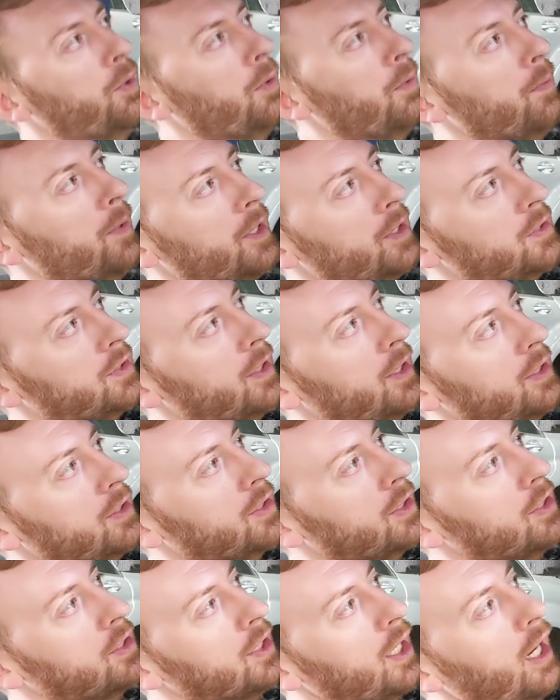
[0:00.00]
problem is
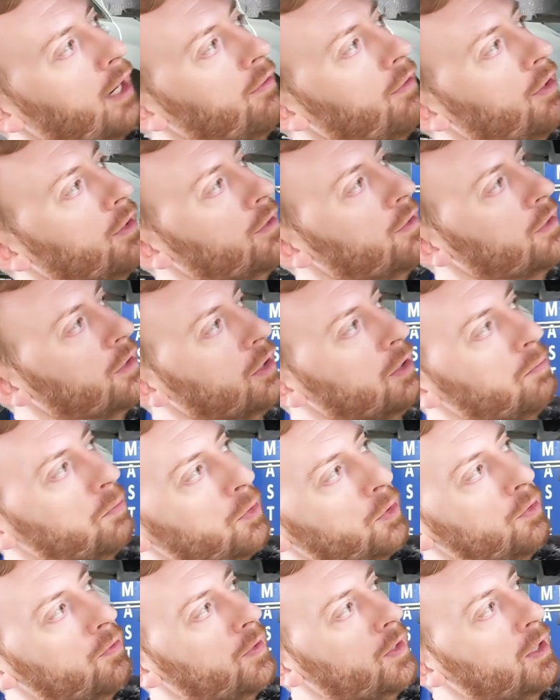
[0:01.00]
the tie rod going to
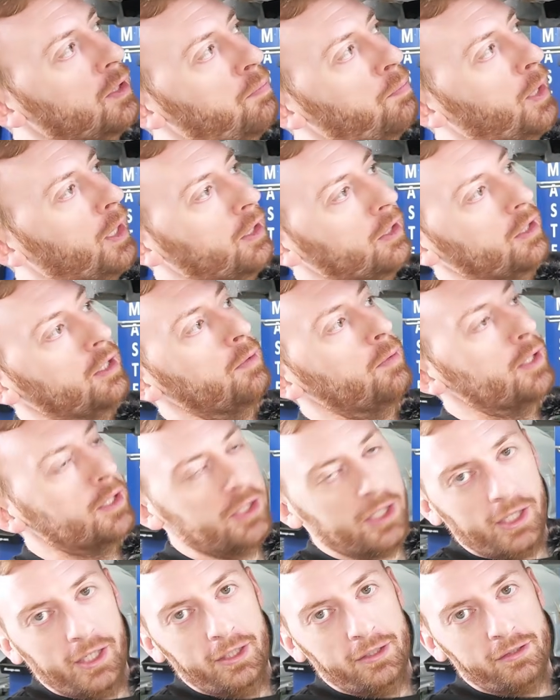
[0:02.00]
move independently,
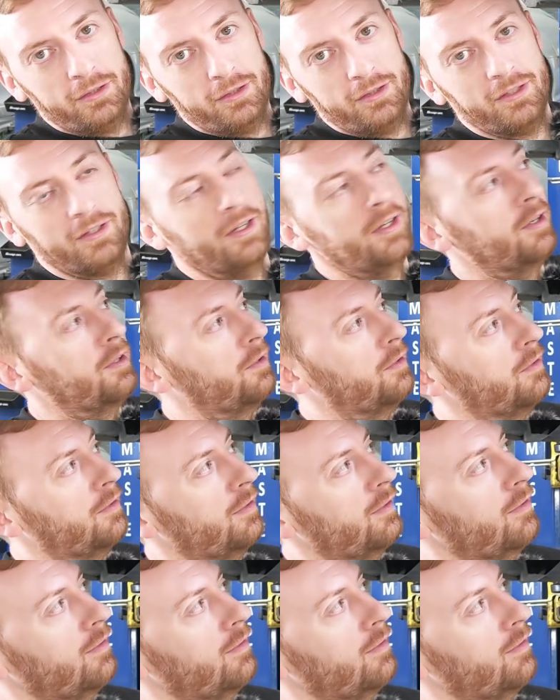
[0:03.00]
which it is. So